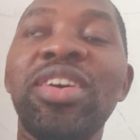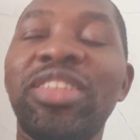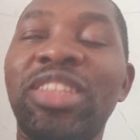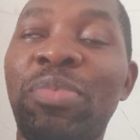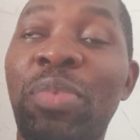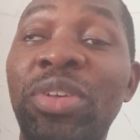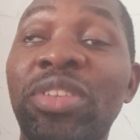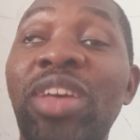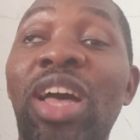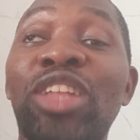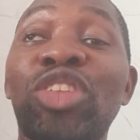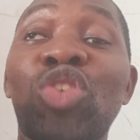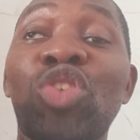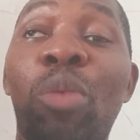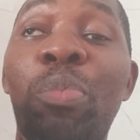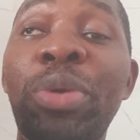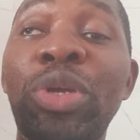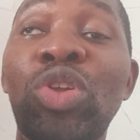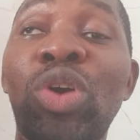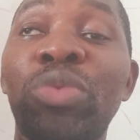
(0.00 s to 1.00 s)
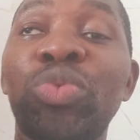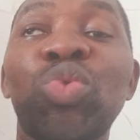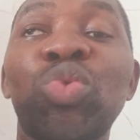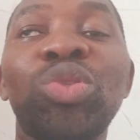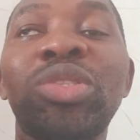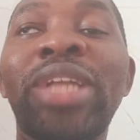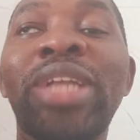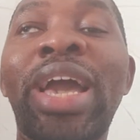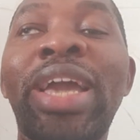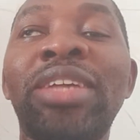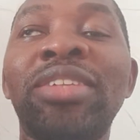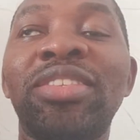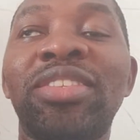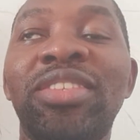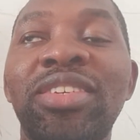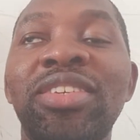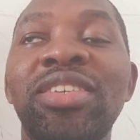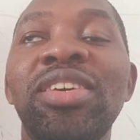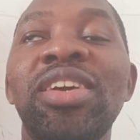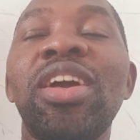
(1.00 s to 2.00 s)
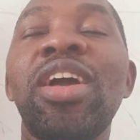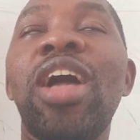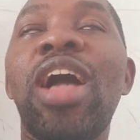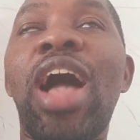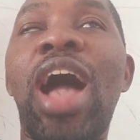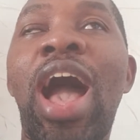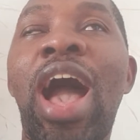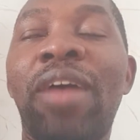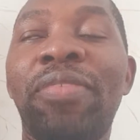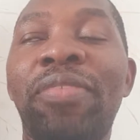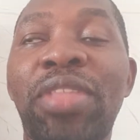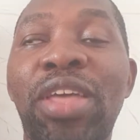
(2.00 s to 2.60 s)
The person had copied up to 90, and